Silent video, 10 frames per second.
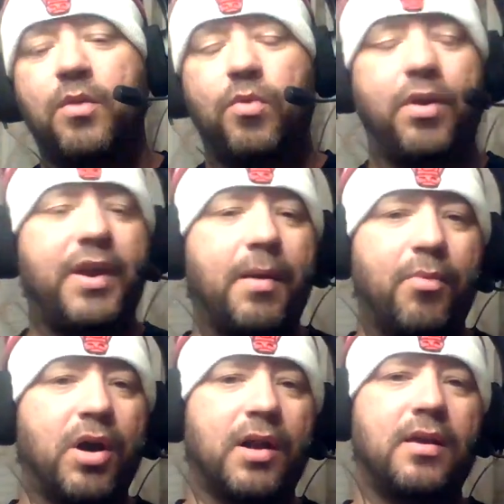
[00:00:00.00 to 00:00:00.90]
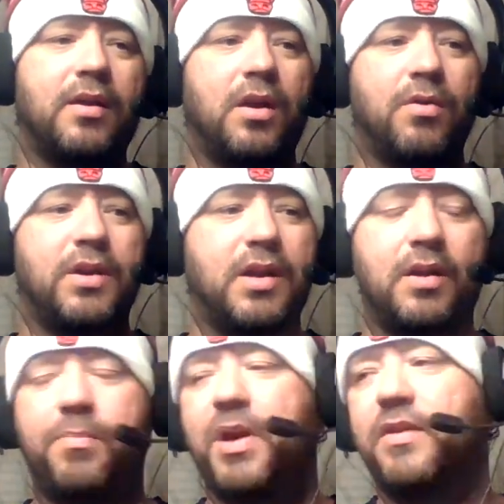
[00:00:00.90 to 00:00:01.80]
Roland Emmerich, you know, he did
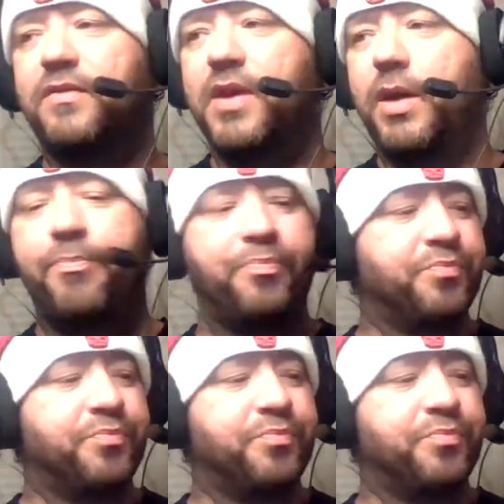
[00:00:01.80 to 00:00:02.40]
Independence Day.